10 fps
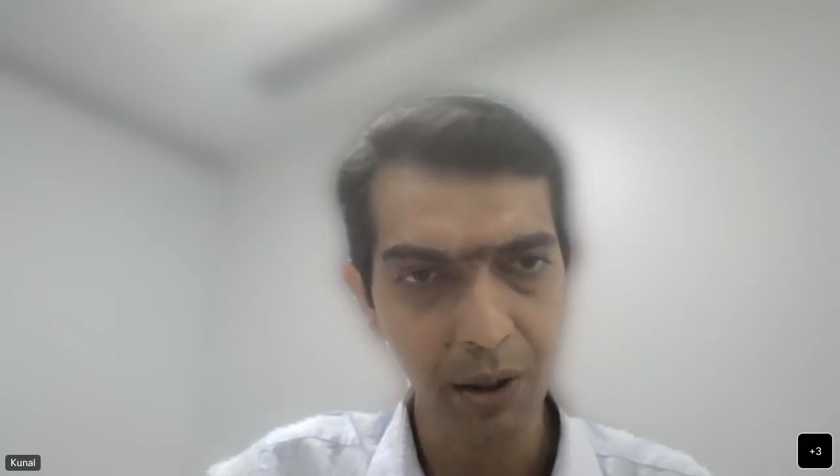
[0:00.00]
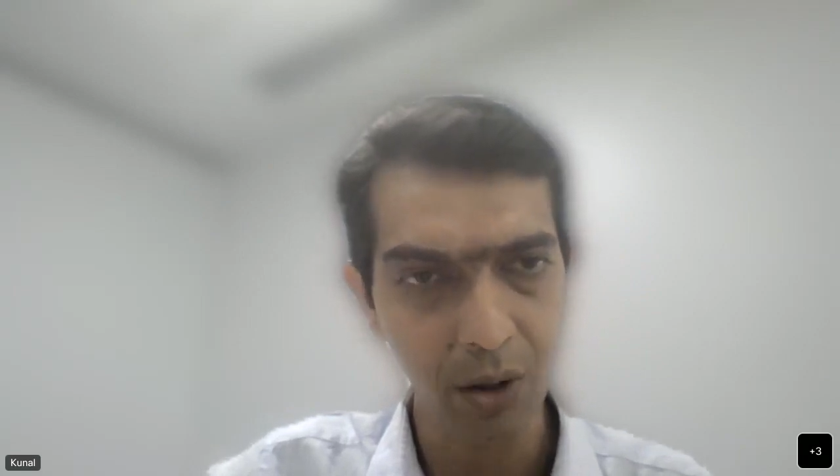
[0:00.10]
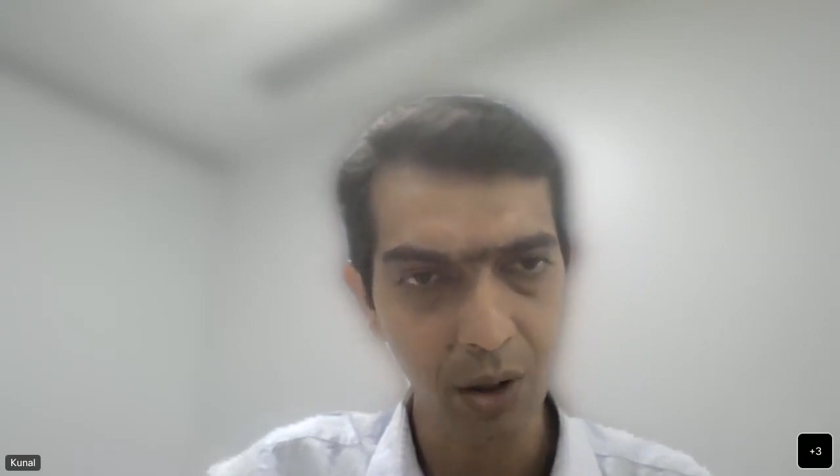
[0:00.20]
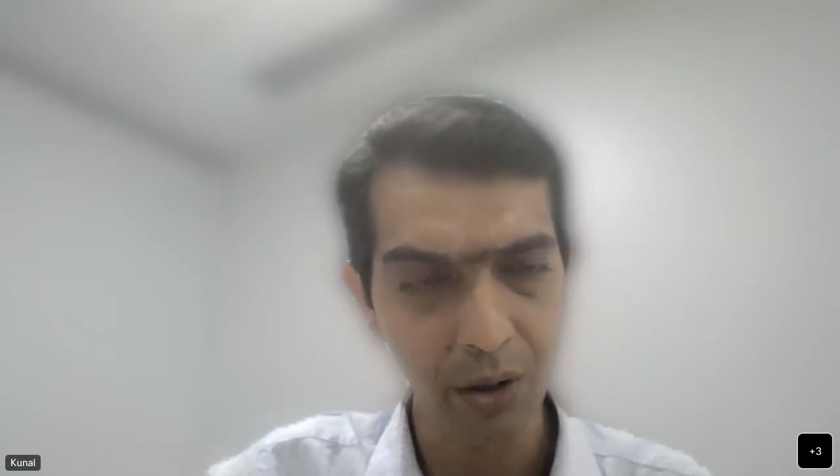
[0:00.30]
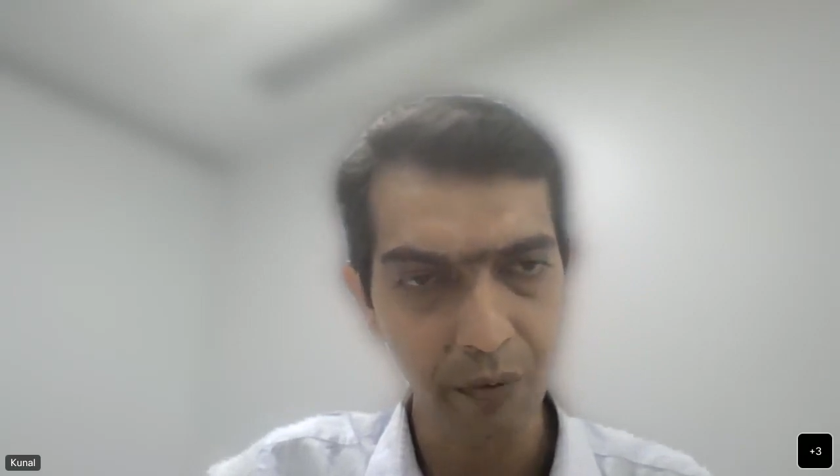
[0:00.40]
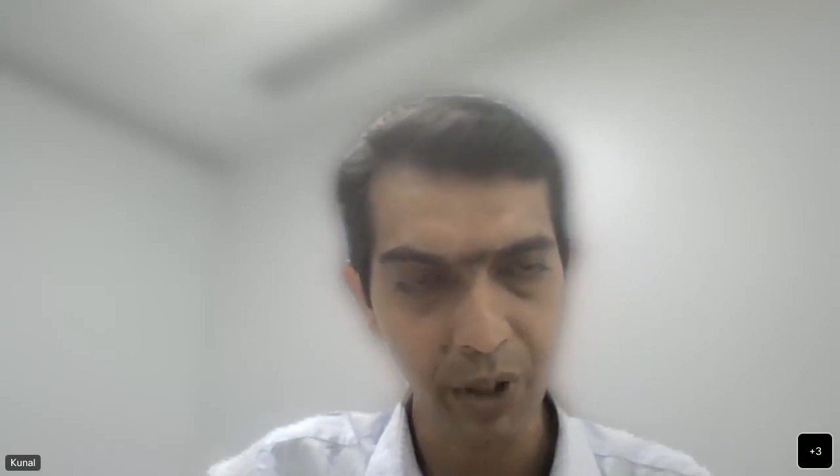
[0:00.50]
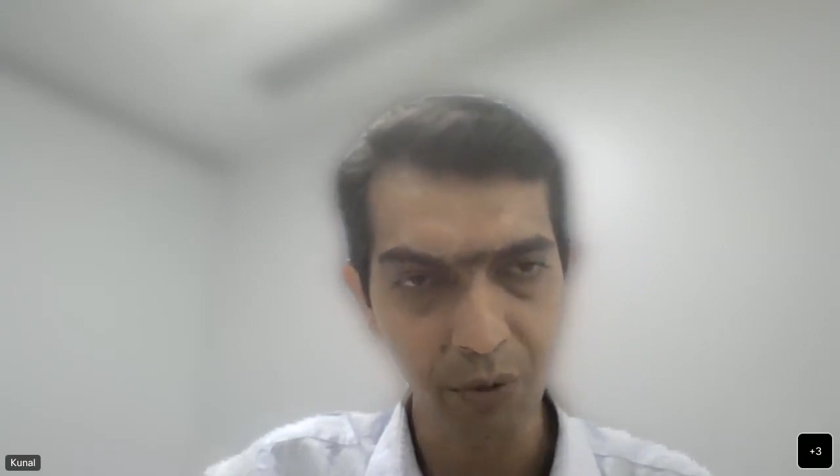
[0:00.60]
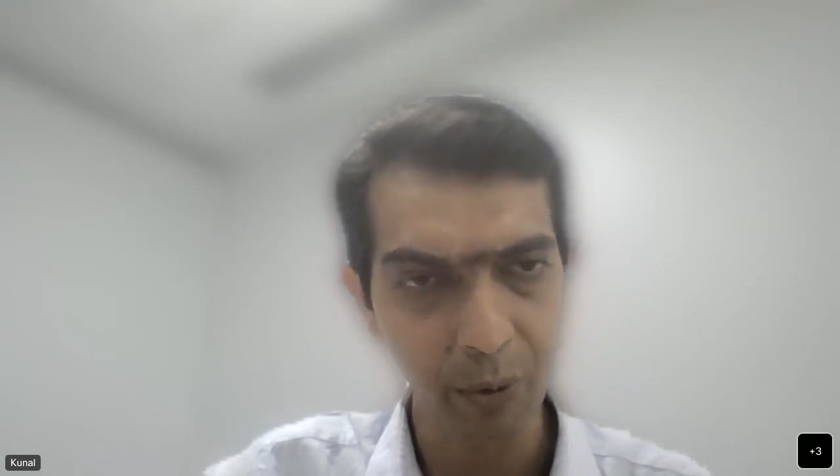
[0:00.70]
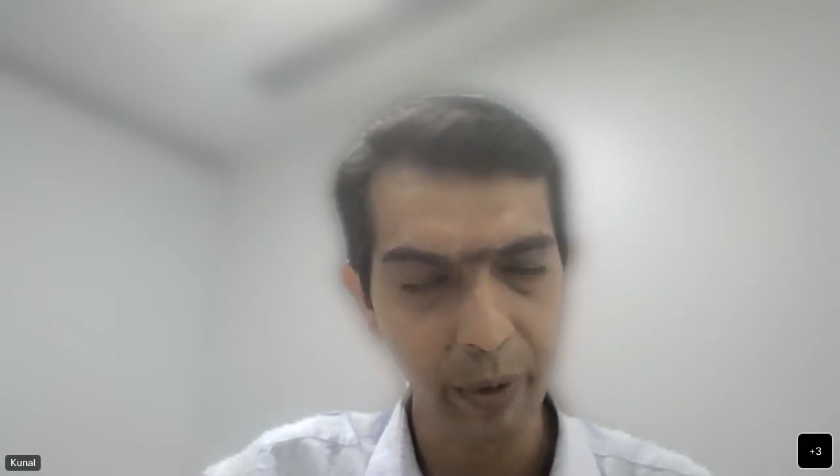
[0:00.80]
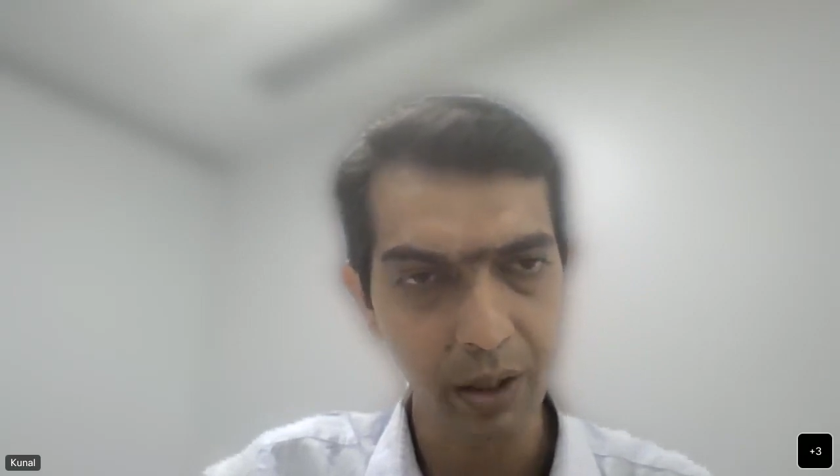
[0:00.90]
or we have
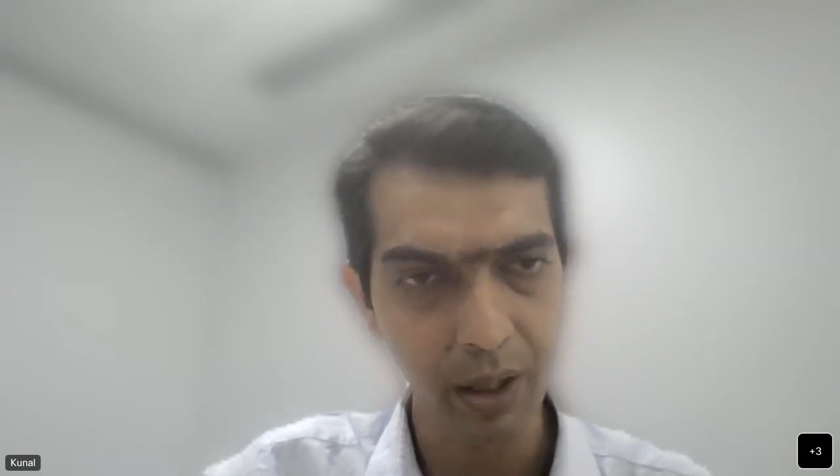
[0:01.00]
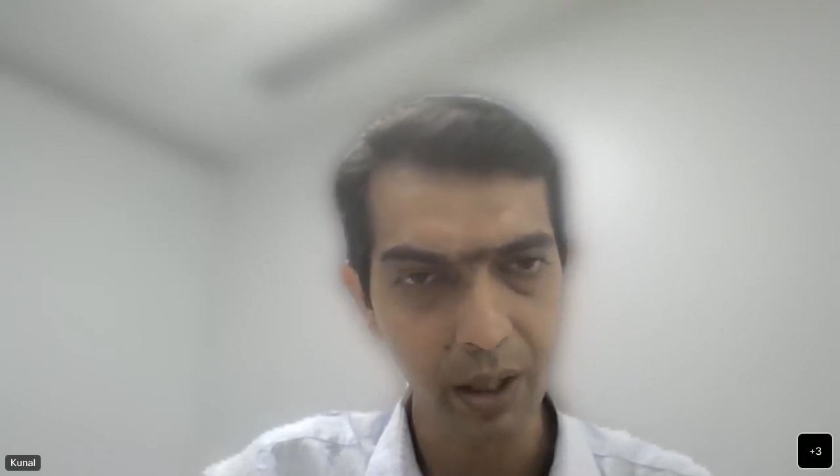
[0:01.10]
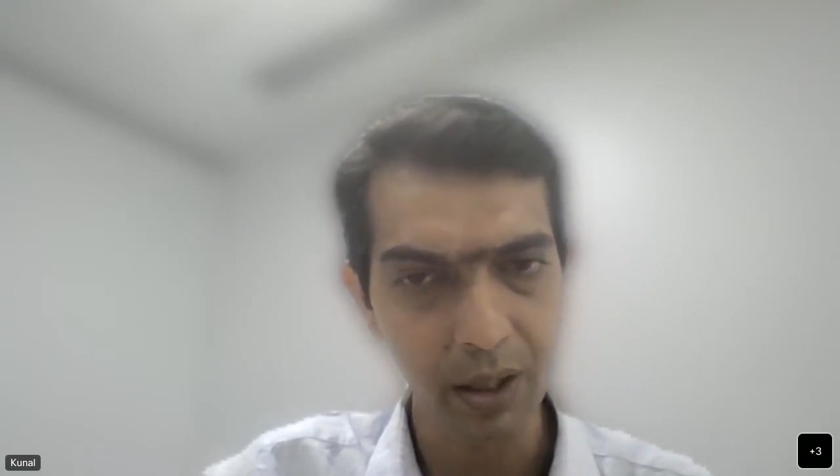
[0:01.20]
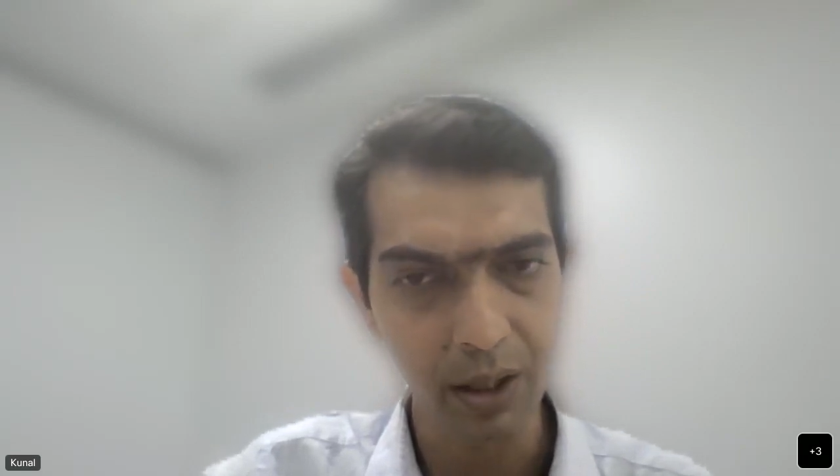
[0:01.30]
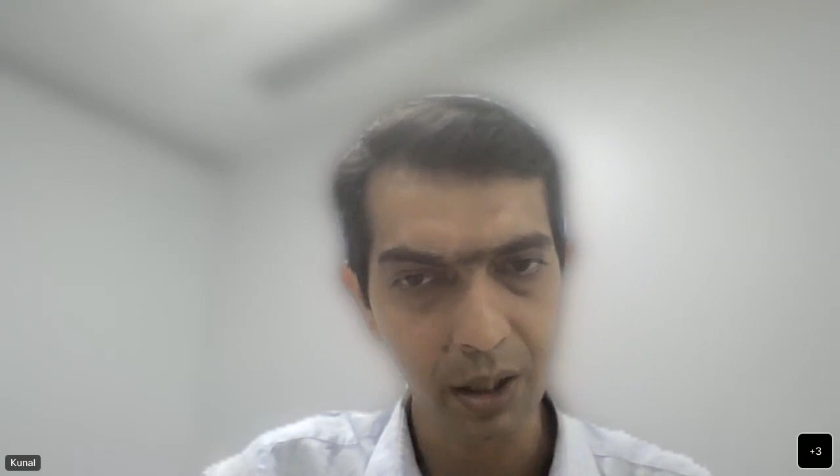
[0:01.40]
to bear the risk?